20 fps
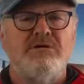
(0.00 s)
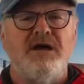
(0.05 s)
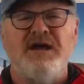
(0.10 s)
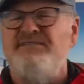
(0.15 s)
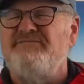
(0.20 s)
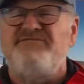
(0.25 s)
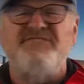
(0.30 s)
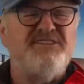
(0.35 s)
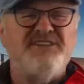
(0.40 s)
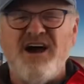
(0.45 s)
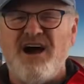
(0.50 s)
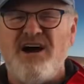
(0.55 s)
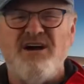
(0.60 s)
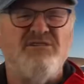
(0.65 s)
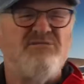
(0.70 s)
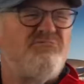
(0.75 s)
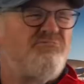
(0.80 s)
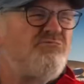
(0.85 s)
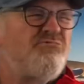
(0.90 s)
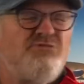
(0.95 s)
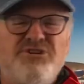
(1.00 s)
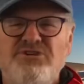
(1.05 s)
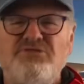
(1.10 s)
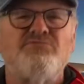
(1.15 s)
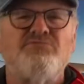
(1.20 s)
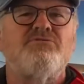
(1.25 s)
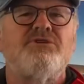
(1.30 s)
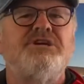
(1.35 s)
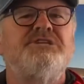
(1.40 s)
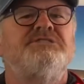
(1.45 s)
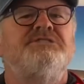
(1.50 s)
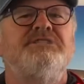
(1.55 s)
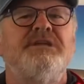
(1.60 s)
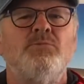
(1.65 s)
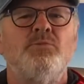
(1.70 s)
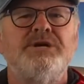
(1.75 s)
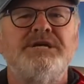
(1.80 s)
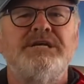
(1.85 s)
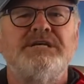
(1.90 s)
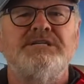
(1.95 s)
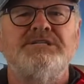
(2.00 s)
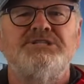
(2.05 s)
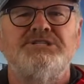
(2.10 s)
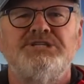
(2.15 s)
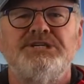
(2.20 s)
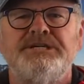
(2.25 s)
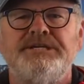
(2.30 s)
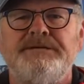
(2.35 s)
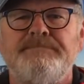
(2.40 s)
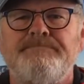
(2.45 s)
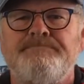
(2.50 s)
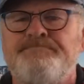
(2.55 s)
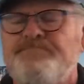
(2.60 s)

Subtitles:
and for no real reason that we can see.